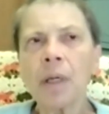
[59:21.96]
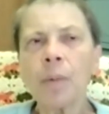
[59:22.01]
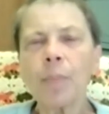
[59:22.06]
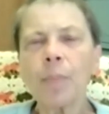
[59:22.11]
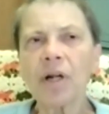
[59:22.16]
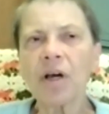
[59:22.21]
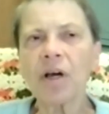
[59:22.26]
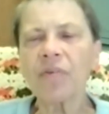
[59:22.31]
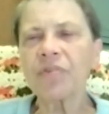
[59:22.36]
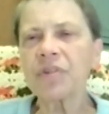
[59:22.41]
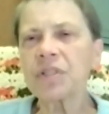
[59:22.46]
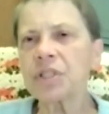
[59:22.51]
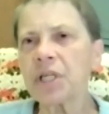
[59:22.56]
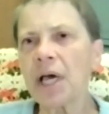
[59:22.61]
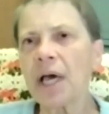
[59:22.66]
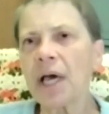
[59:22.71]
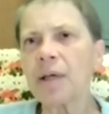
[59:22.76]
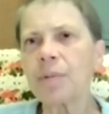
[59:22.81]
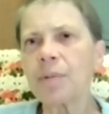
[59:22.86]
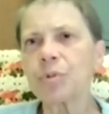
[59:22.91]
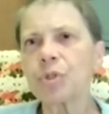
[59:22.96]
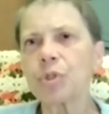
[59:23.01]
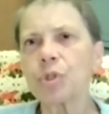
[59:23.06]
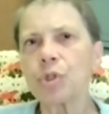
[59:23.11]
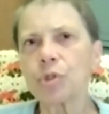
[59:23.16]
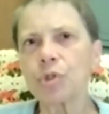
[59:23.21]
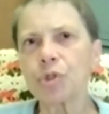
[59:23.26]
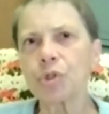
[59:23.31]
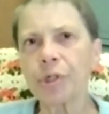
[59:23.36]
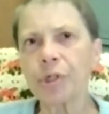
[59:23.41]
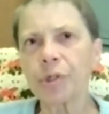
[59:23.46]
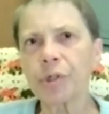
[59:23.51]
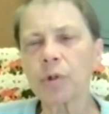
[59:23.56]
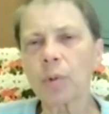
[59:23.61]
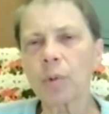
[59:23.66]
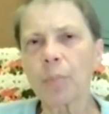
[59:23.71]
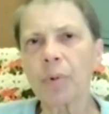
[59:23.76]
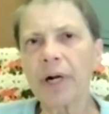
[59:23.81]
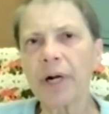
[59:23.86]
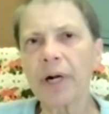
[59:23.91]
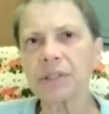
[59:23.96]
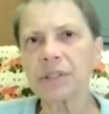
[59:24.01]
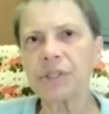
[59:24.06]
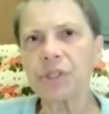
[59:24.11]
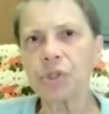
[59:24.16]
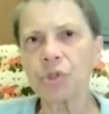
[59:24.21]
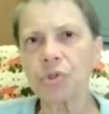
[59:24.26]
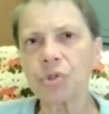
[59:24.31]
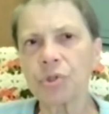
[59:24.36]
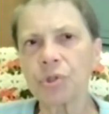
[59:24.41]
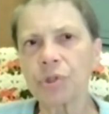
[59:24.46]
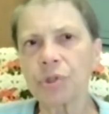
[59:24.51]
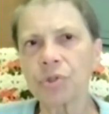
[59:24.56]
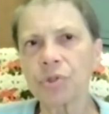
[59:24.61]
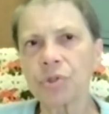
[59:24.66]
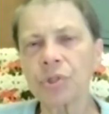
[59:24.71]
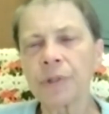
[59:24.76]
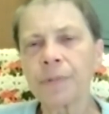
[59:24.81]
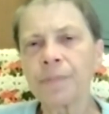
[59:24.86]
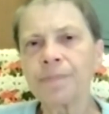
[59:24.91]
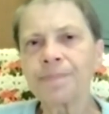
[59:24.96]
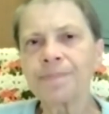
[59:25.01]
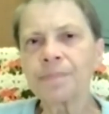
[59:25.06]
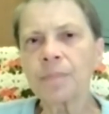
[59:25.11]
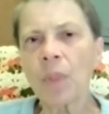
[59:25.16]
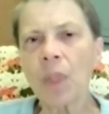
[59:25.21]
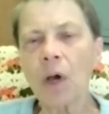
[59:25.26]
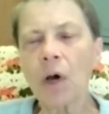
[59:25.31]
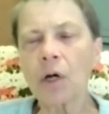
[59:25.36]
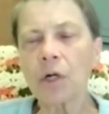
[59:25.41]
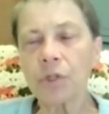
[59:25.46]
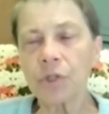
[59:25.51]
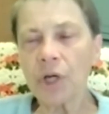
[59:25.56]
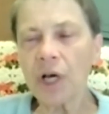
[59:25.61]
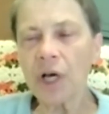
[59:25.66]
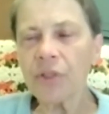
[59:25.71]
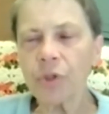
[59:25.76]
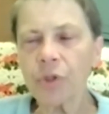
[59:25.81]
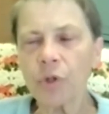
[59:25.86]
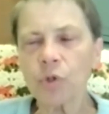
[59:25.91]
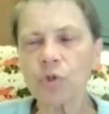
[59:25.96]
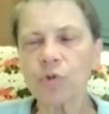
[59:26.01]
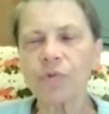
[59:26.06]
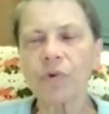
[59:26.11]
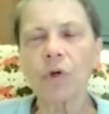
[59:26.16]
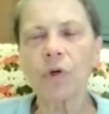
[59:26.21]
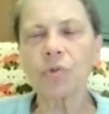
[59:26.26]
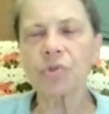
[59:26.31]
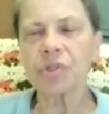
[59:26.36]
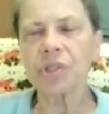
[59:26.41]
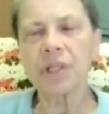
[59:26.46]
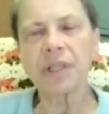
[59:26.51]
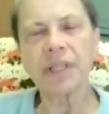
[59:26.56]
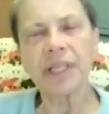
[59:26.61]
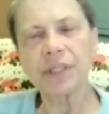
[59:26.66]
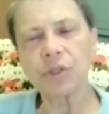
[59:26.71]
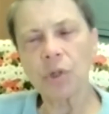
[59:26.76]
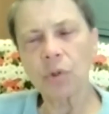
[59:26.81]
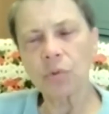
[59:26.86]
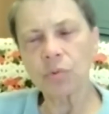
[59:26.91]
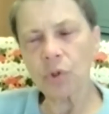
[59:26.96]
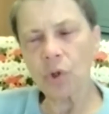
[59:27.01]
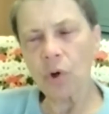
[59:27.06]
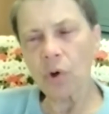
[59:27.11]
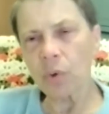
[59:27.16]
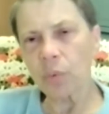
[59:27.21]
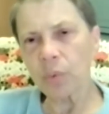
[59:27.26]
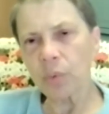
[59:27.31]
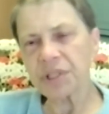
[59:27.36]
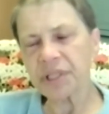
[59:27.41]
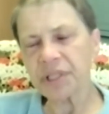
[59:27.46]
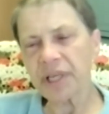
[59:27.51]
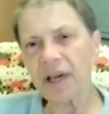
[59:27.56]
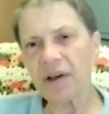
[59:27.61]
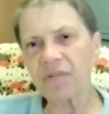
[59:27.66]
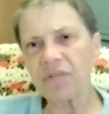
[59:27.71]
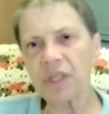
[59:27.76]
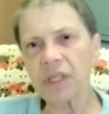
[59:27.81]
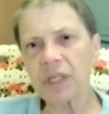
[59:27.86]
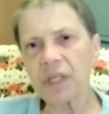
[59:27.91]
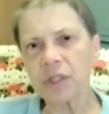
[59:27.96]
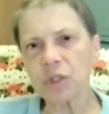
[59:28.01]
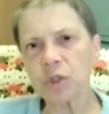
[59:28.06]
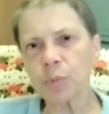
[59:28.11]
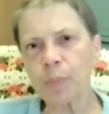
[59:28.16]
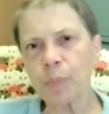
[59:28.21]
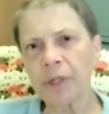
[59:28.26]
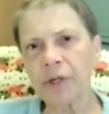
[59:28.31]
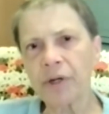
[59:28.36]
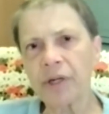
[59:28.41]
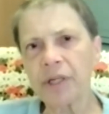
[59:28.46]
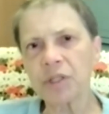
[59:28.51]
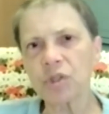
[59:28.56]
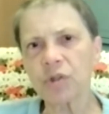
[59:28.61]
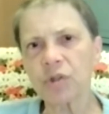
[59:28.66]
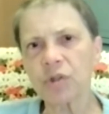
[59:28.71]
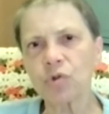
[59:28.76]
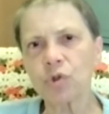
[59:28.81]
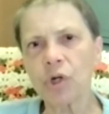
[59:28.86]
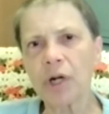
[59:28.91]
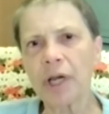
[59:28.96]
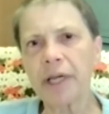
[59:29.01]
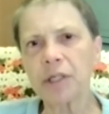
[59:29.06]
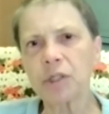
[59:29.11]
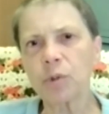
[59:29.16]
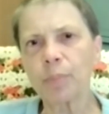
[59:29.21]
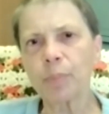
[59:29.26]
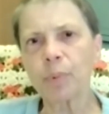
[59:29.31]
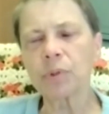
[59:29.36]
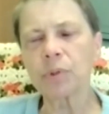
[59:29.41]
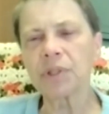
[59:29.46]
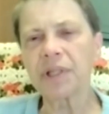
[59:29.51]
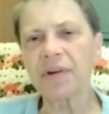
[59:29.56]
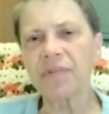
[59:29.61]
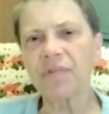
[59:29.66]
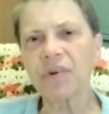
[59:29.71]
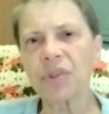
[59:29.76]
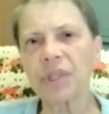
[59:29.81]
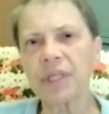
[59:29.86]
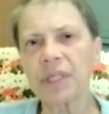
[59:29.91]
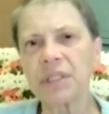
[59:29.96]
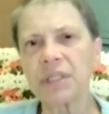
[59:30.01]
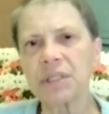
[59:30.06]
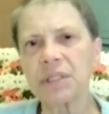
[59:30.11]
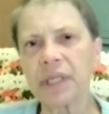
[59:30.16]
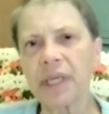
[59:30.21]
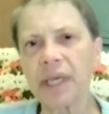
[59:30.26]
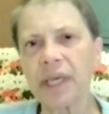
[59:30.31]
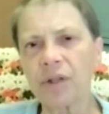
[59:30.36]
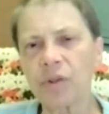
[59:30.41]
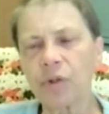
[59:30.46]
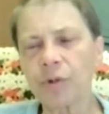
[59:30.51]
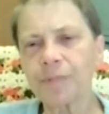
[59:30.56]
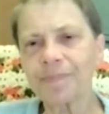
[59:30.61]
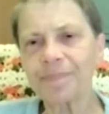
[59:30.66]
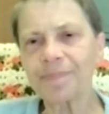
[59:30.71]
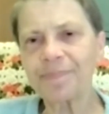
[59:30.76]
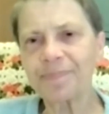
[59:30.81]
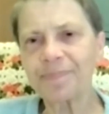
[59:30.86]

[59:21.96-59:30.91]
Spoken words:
but oftentimes your general practitioners are not those folks, and they don't always have the experience of trying to pull everything together.